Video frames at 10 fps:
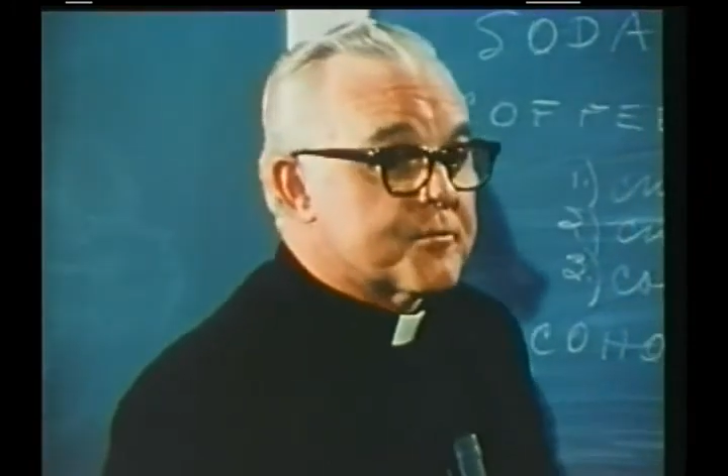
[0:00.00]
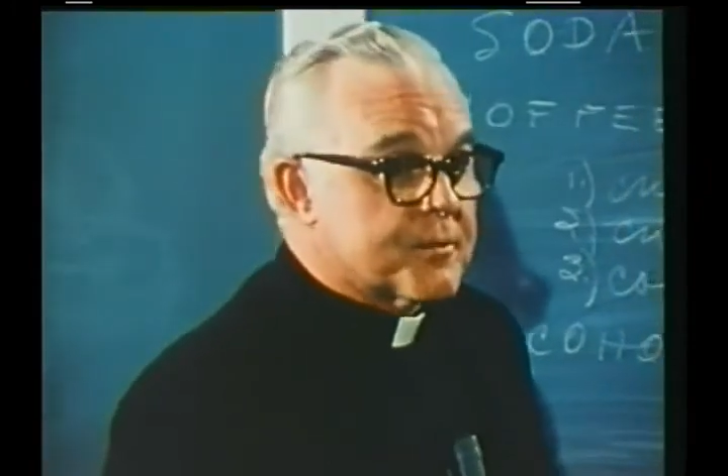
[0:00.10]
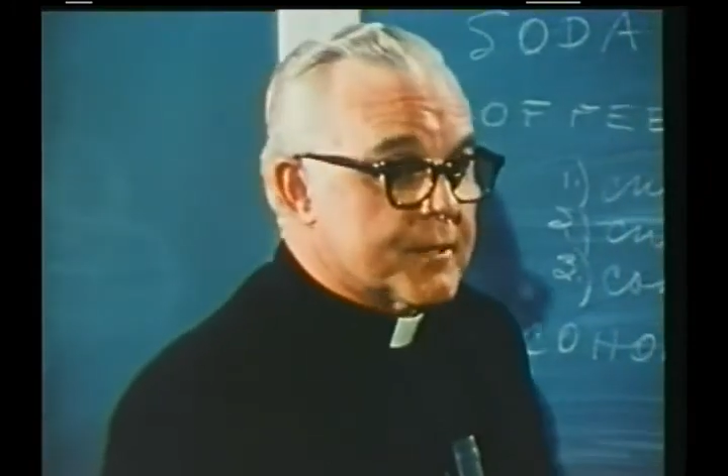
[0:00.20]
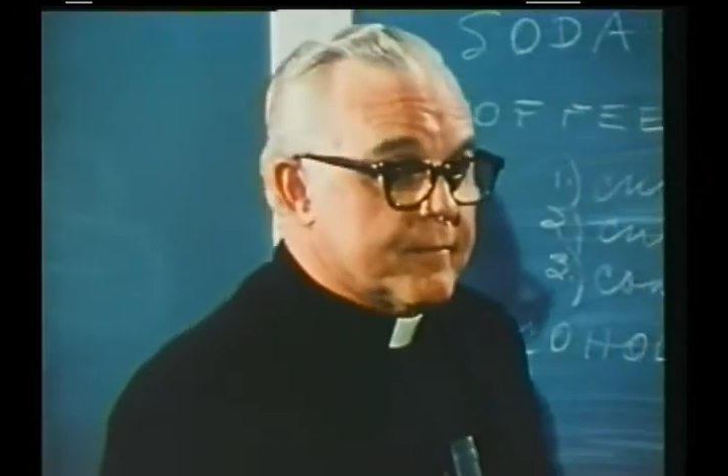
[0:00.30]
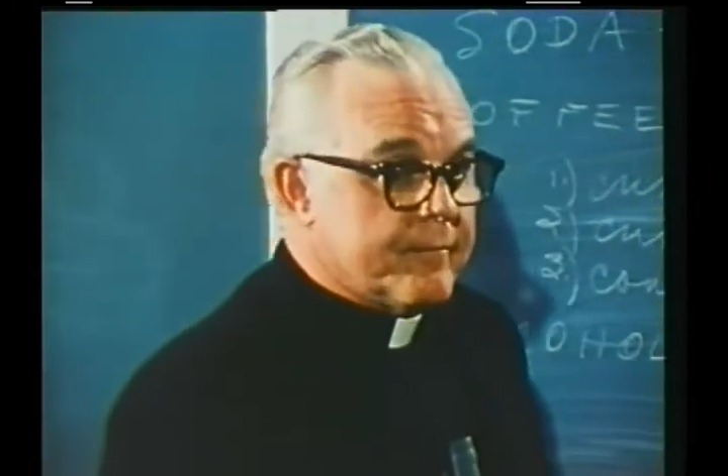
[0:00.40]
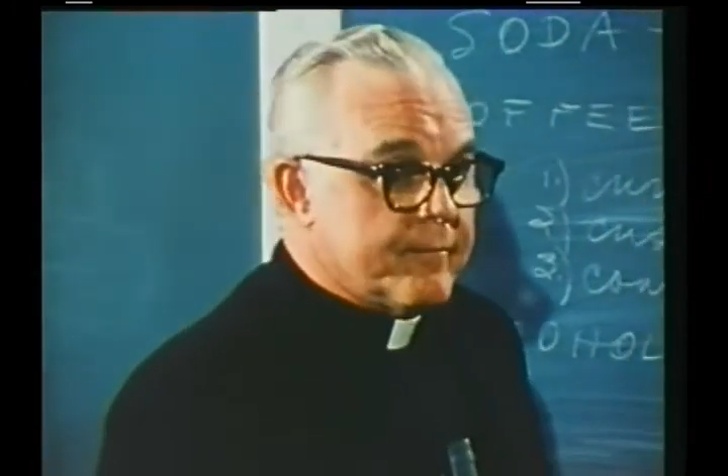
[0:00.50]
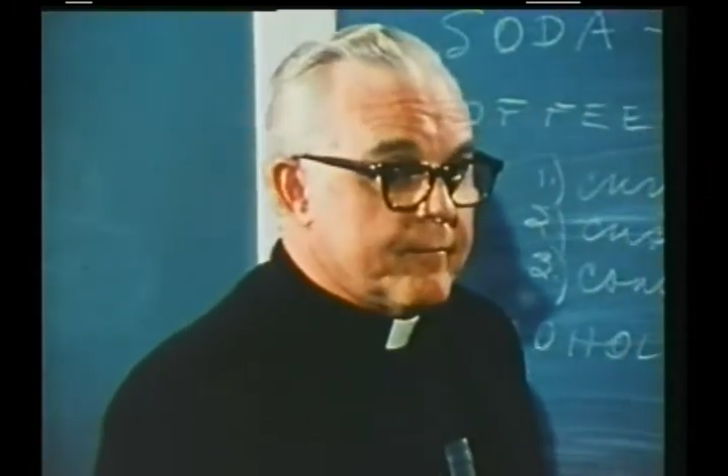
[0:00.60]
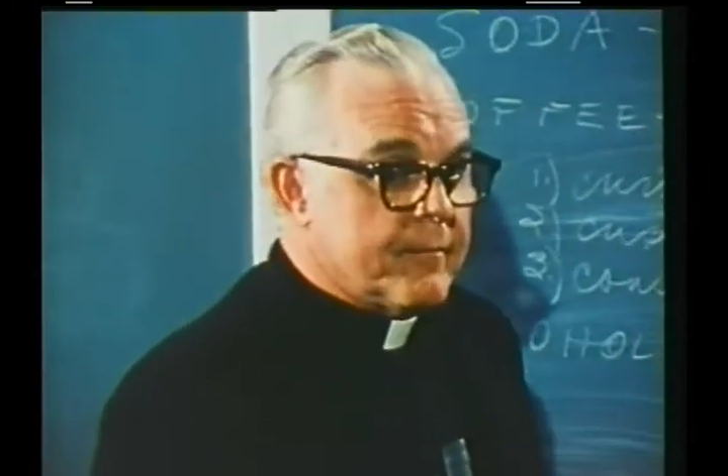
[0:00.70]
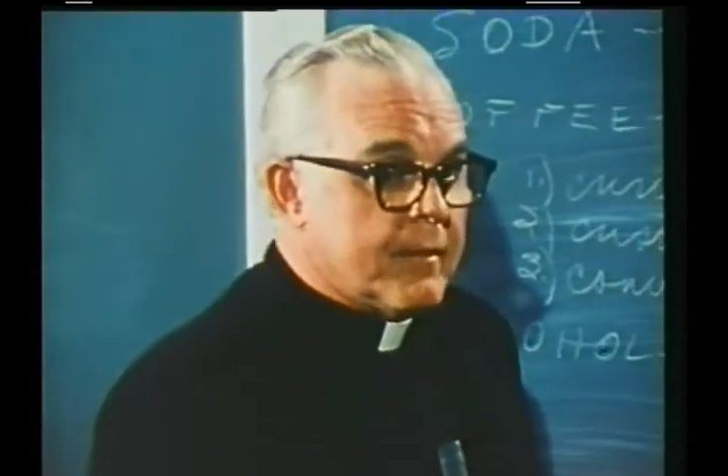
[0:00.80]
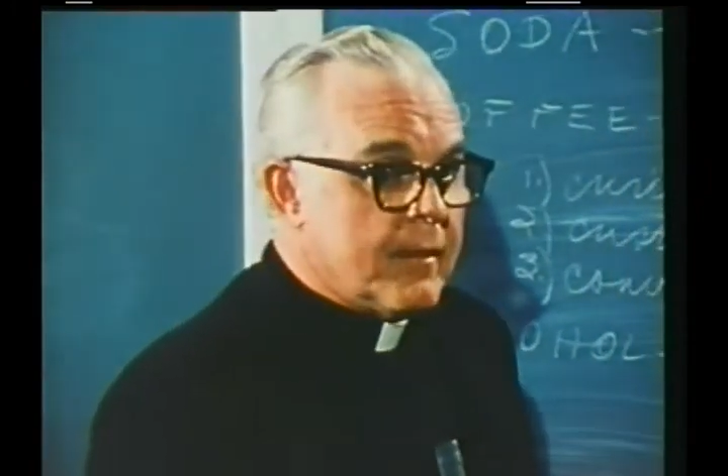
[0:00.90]
for it.
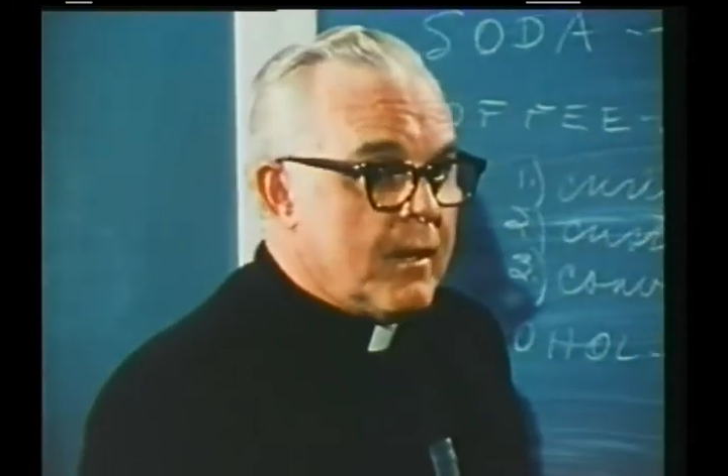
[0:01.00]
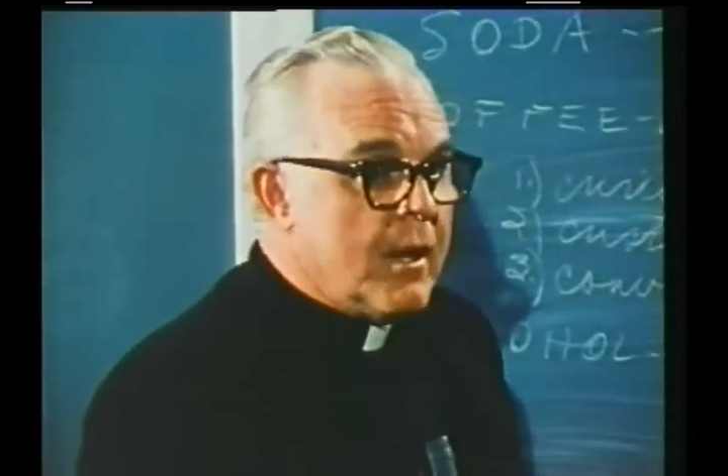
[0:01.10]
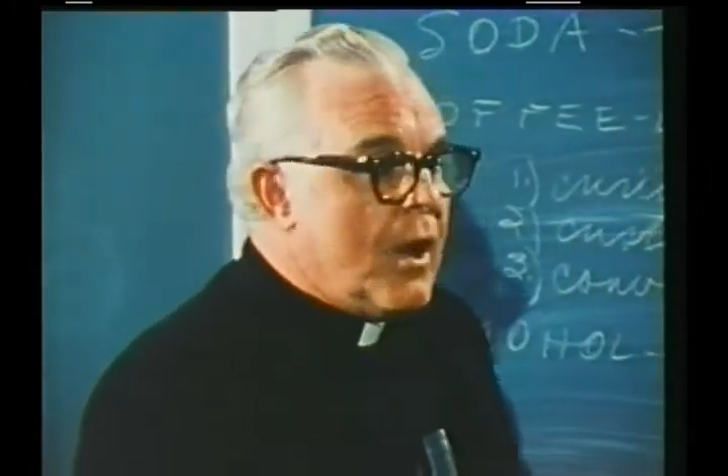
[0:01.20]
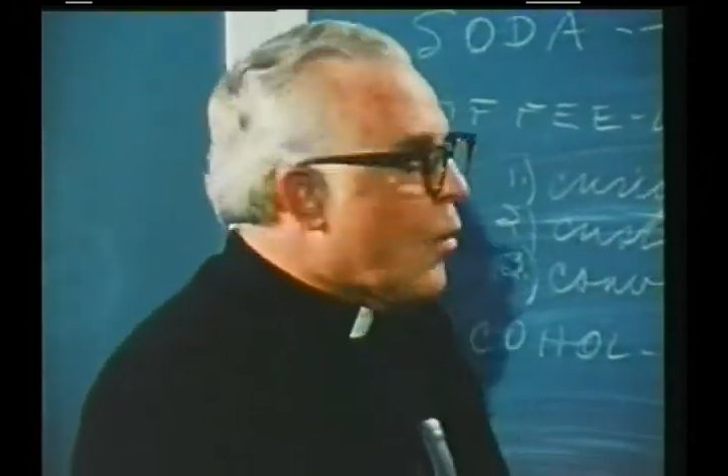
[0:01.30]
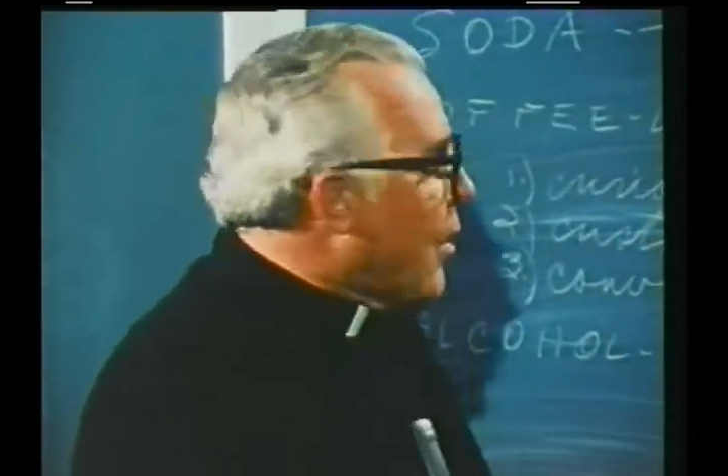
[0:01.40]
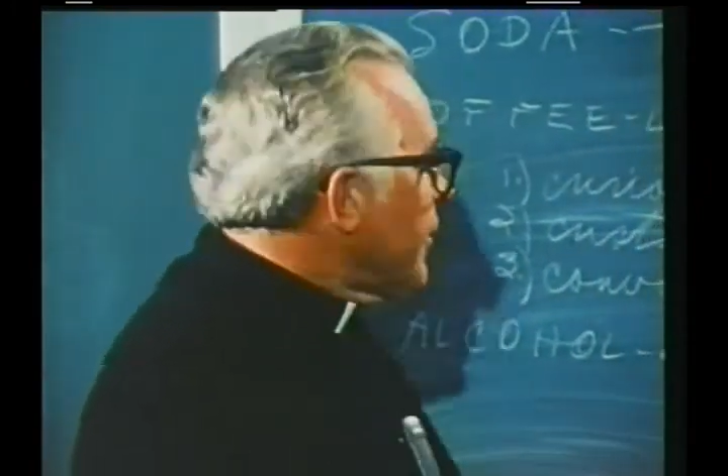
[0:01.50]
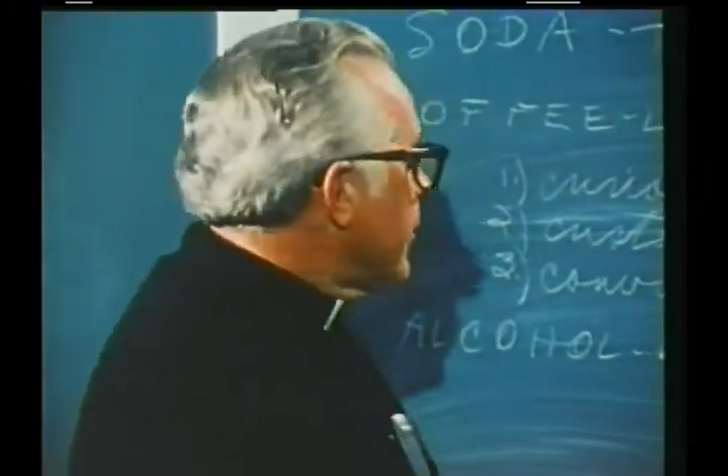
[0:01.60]
What